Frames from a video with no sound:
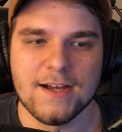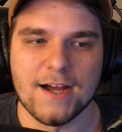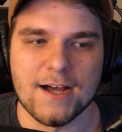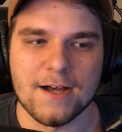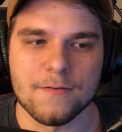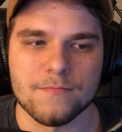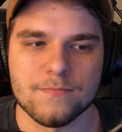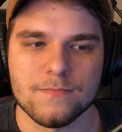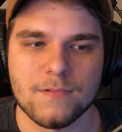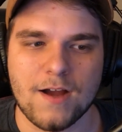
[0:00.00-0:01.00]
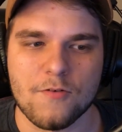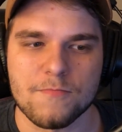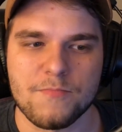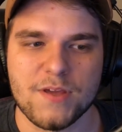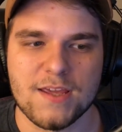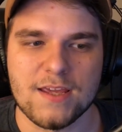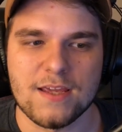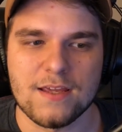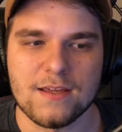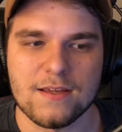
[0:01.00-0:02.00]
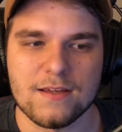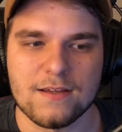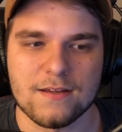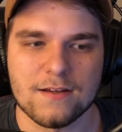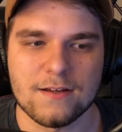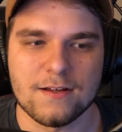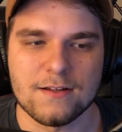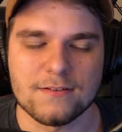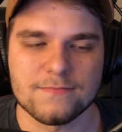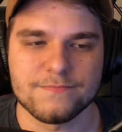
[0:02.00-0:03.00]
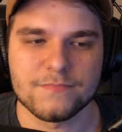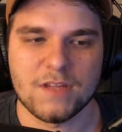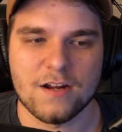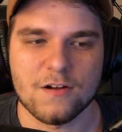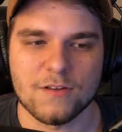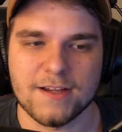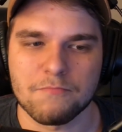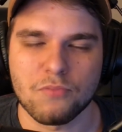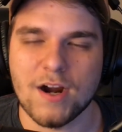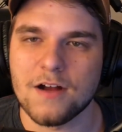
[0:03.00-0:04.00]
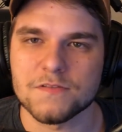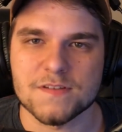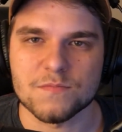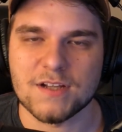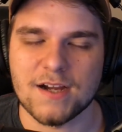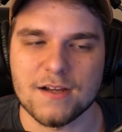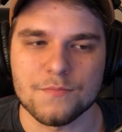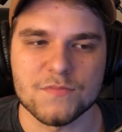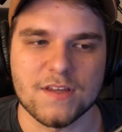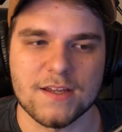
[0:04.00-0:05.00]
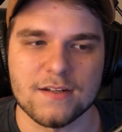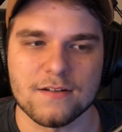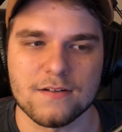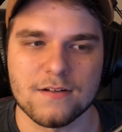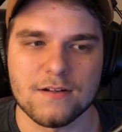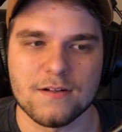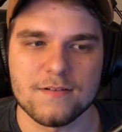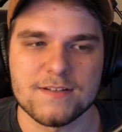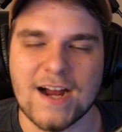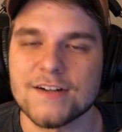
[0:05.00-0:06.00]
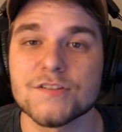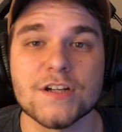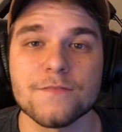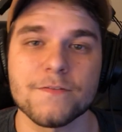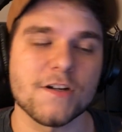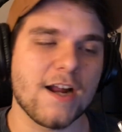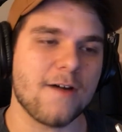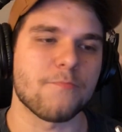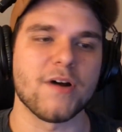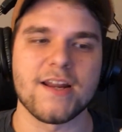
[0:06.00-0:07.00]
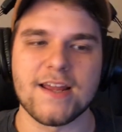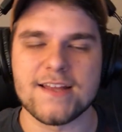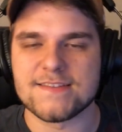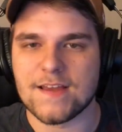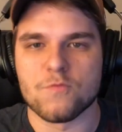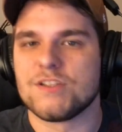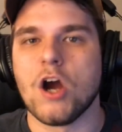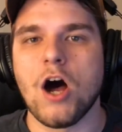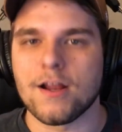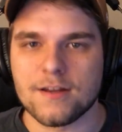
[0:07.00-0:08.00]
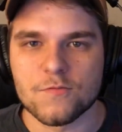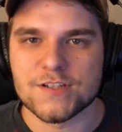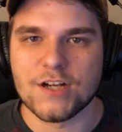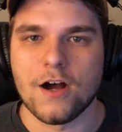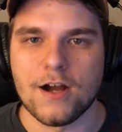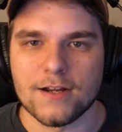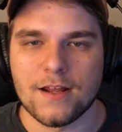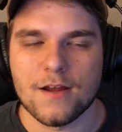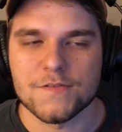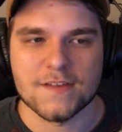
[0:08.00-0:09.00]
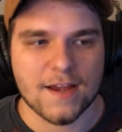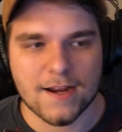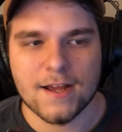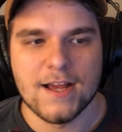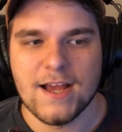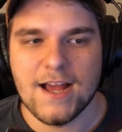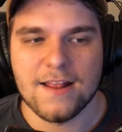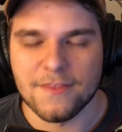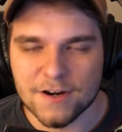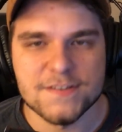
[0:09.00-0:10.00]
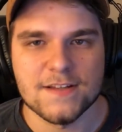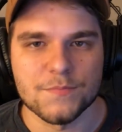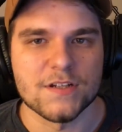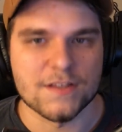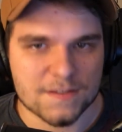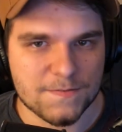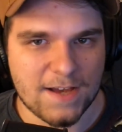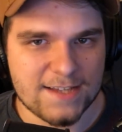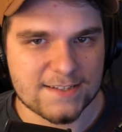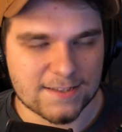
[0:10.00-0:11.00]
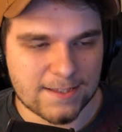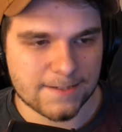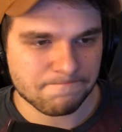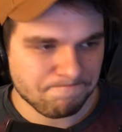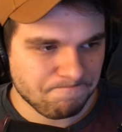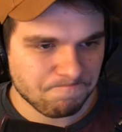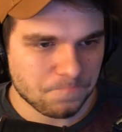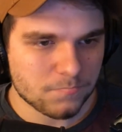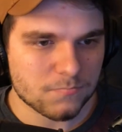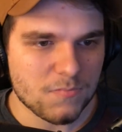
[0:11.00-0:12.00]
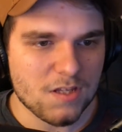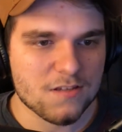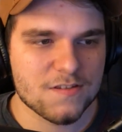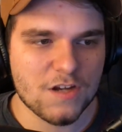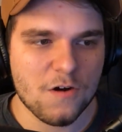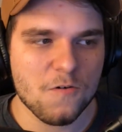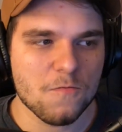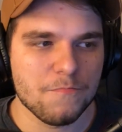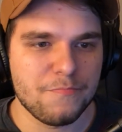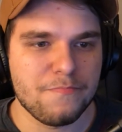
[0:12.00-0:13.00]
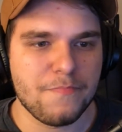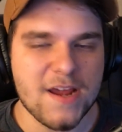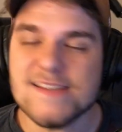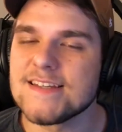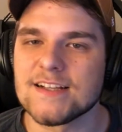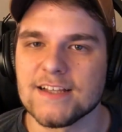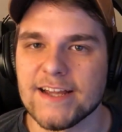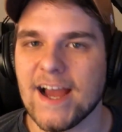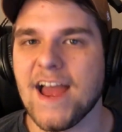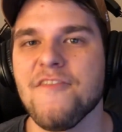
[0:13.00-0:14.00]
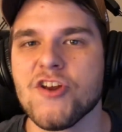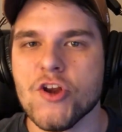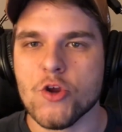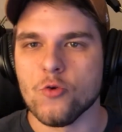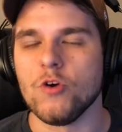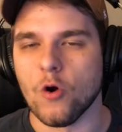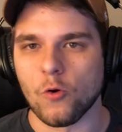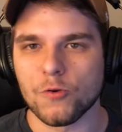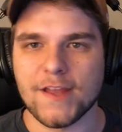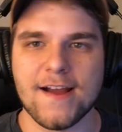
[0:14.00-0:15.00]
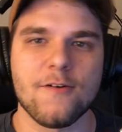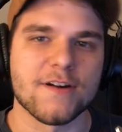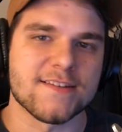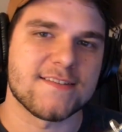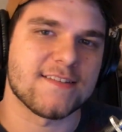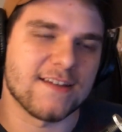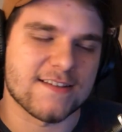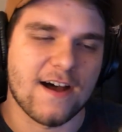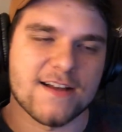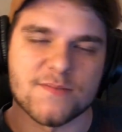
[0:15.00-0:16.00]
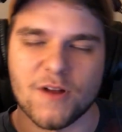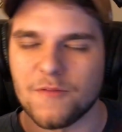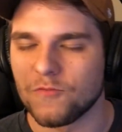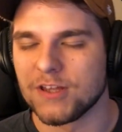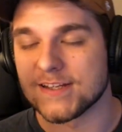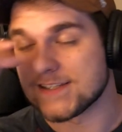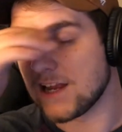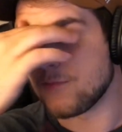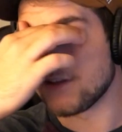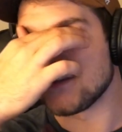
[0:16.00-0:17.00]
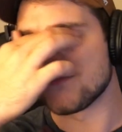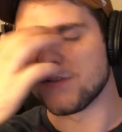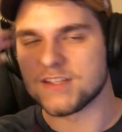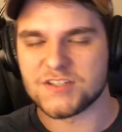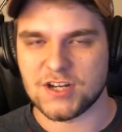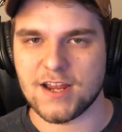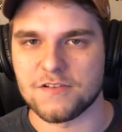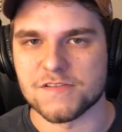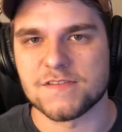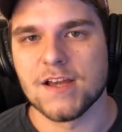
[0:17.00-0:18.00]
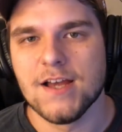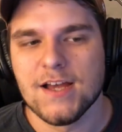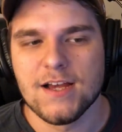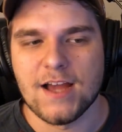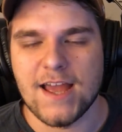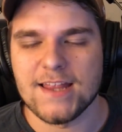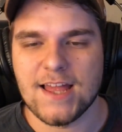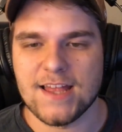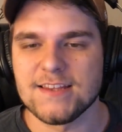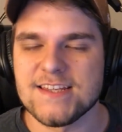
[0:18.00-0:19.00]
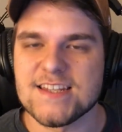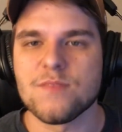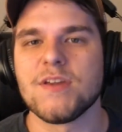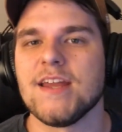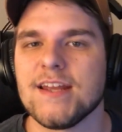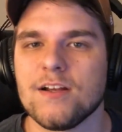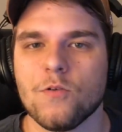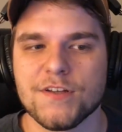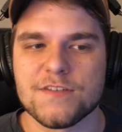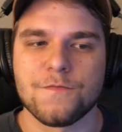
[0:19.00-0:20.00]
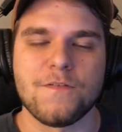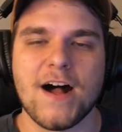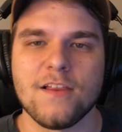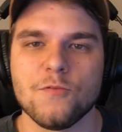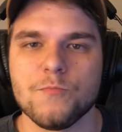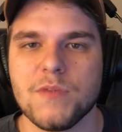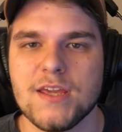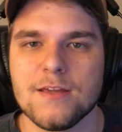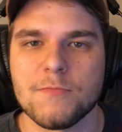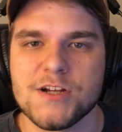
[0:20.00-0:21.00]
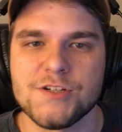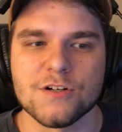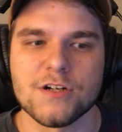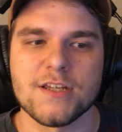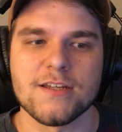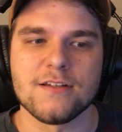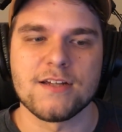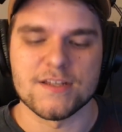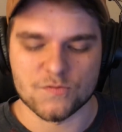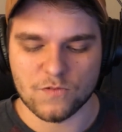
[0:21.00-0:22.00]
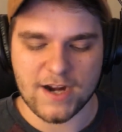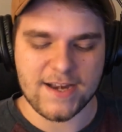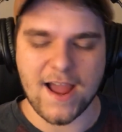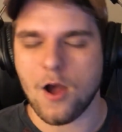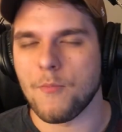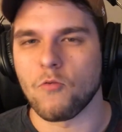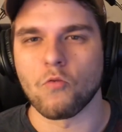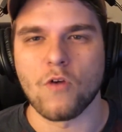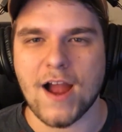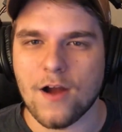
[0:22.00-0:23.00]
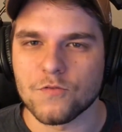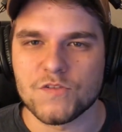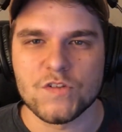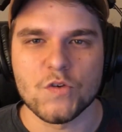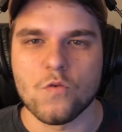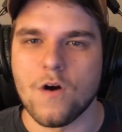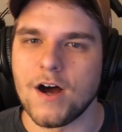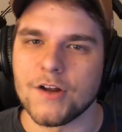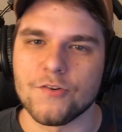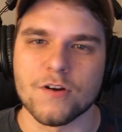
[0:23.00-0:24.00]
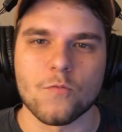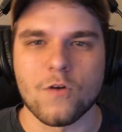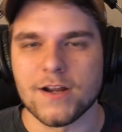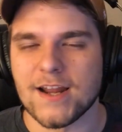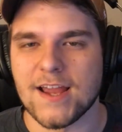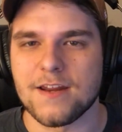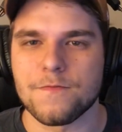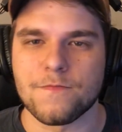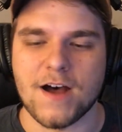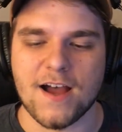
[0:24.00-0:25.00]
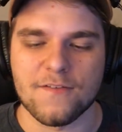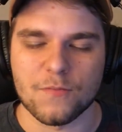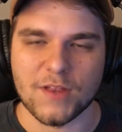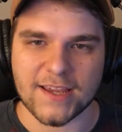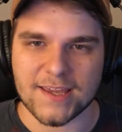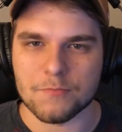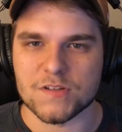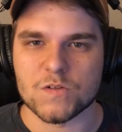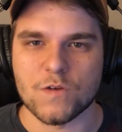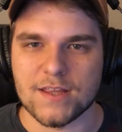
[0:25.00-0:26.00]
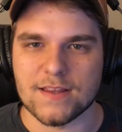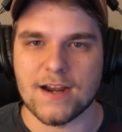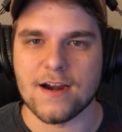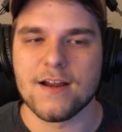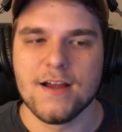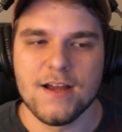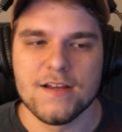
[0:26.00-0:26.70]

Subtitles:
I would pee, like brown sometimes, and doctors couldn't figure it out, but it was gone. It was gone. And I was like, there's something to this fasting thing. So basically I have a new goal now, and it's awesome. And I'm really excited about this, but this channel's at least at the beginning going to follow me in my journey. Cause right now I'm around 200, 195. I'm like in between there.